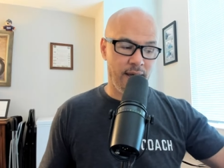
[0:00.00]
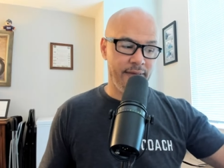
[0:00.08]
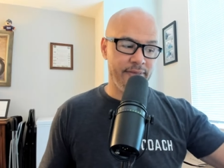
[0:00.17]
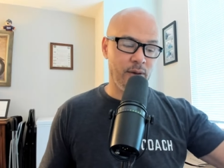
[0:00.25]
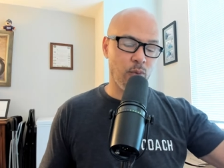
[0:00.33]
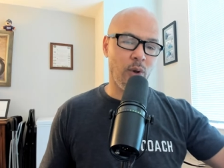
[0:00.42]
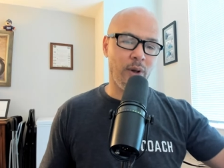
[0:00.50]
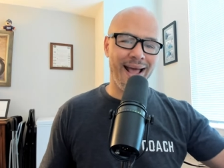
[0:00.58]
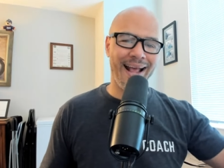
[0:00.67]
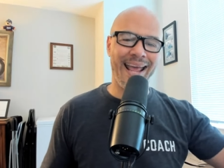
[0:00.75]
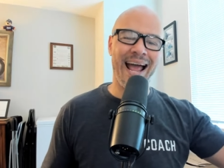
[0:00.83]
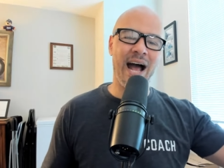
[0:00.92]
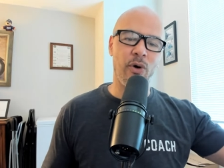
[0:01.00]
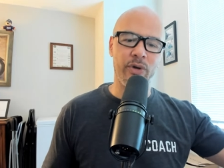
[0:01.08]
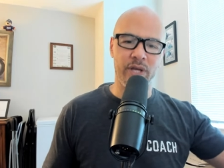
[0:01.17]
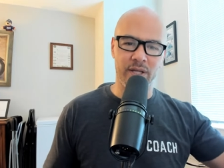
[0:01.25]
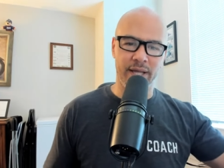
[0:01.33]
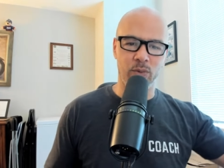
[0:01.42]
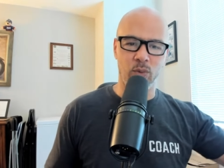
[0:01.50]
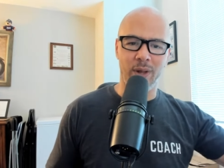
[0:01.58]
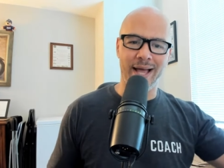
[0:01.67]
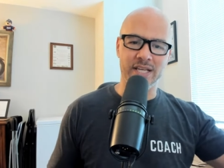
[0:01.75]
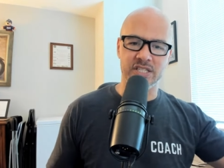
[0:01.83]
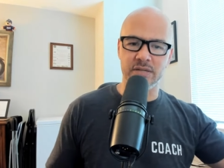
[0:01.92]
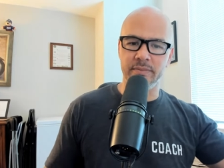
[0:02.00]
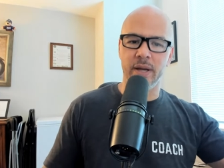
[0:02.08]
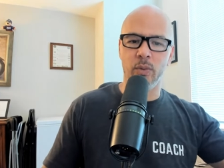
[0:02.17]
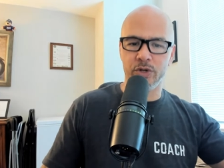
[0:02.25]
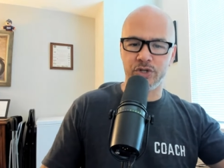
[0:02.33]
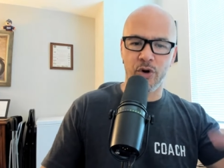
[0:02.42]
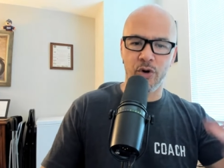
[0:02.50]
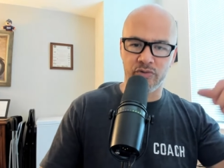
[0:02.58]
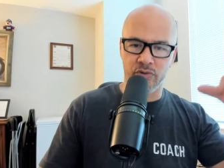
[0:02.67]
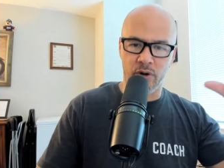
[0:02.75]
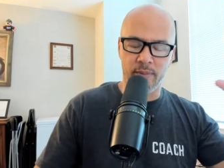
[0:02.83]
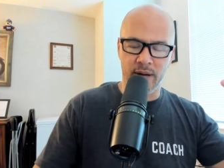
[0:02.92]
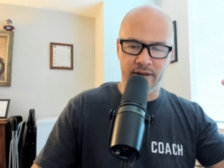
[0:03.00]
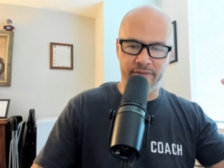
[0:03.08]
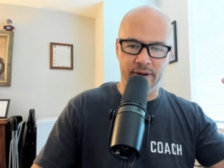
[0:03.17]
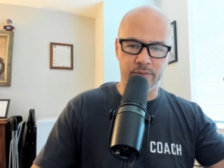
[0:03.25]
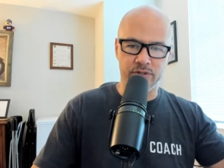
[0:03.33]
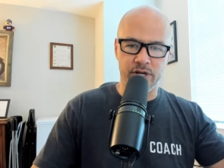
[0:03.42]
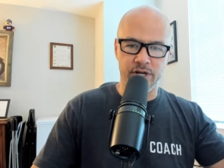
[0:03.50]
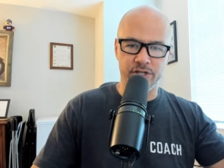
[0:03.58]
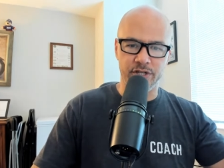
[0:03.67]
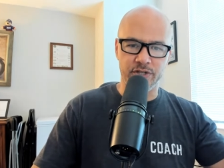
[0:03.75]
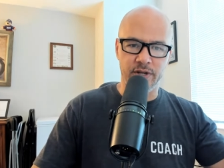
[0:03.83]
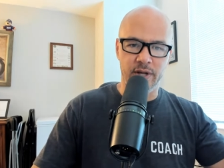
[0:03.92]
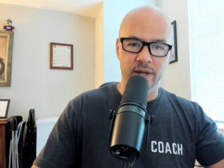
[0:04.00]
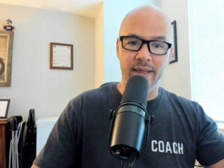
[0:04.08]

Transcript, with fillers: and then we'll estimate what your overall body fat percentage is.